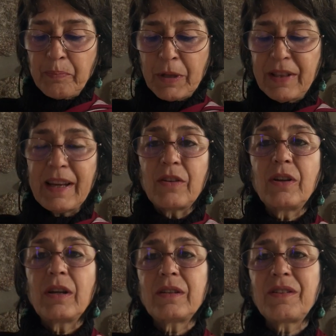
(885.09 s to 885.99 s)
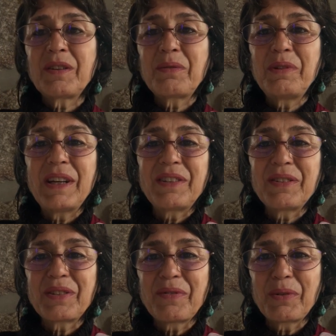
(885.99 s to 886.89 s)
but they are not the
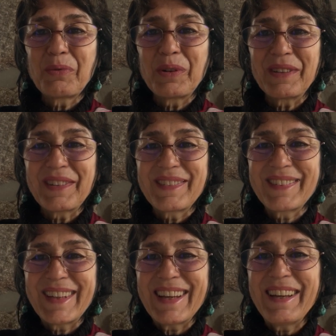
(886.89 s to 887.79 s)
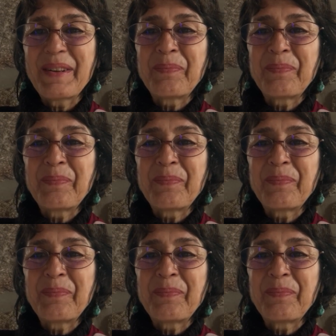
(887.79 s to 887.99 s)
creators of the world, okay?